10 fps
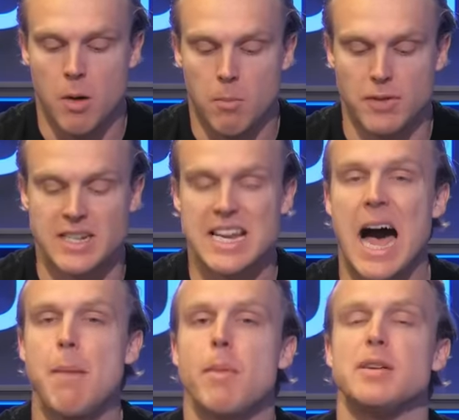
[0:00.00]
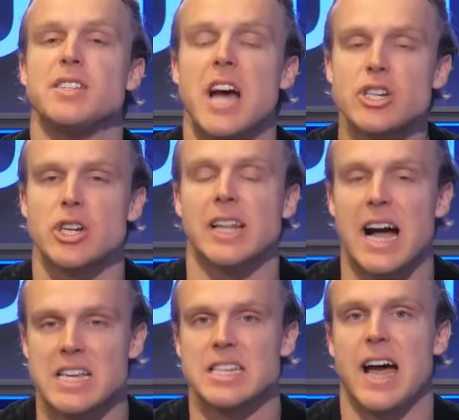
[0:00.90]
But the time of possession
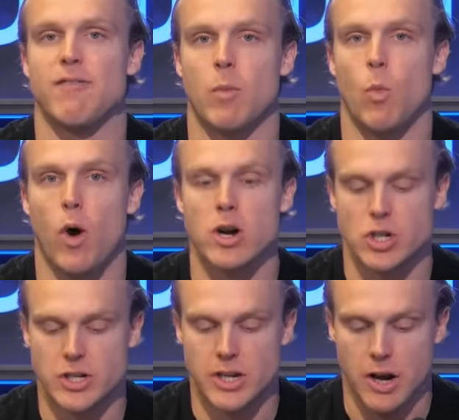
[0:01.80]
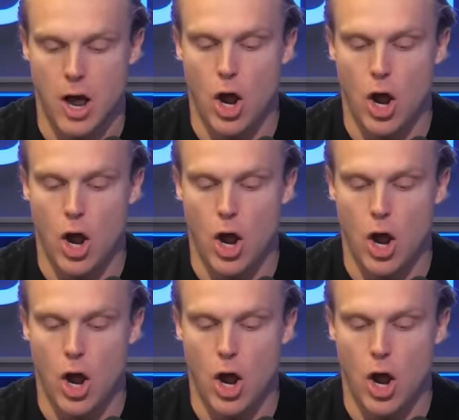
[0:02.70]
last night from Washington,